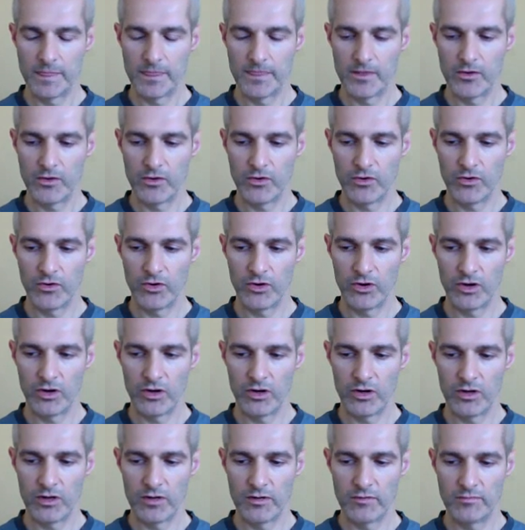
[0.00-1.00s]

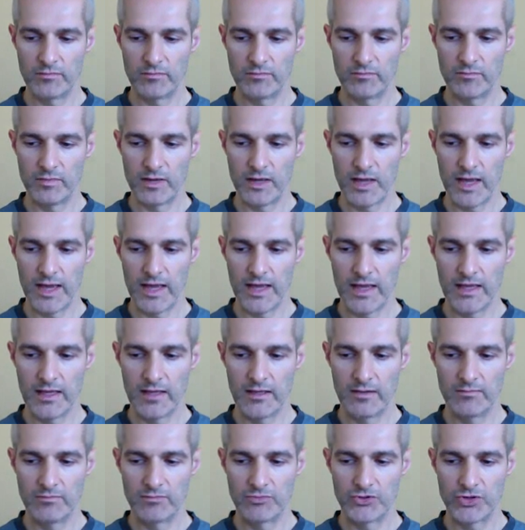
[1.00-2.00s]
or
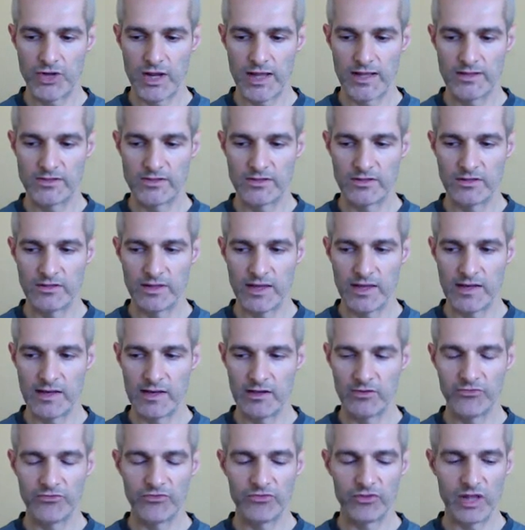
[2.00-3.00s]
a transatlantic
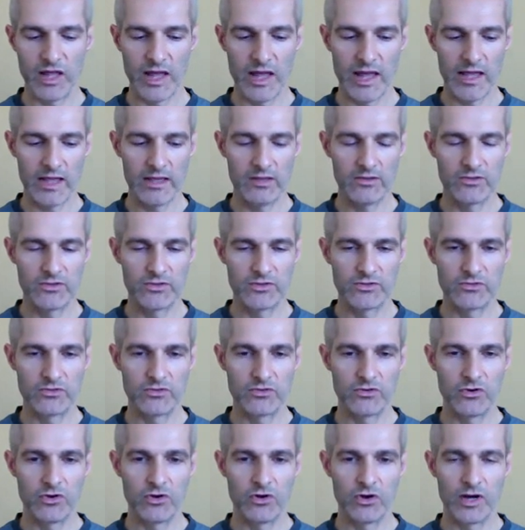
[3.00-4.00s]
flight,
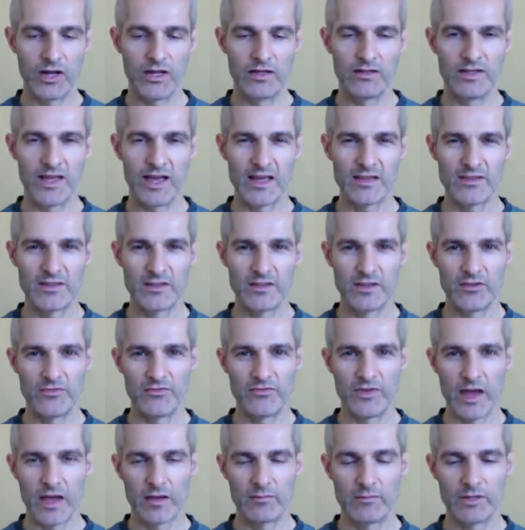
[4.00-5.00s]
or a death in the
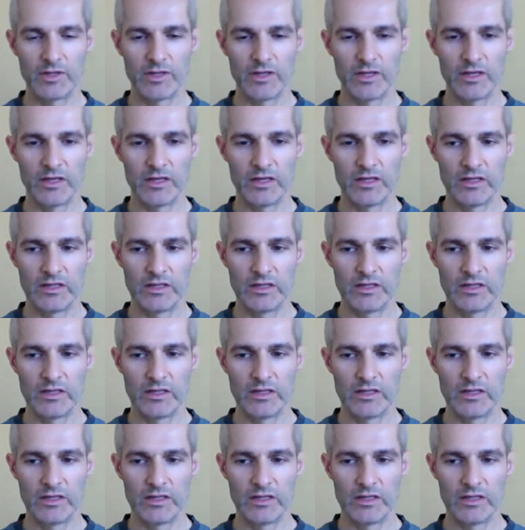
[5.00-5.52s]
family,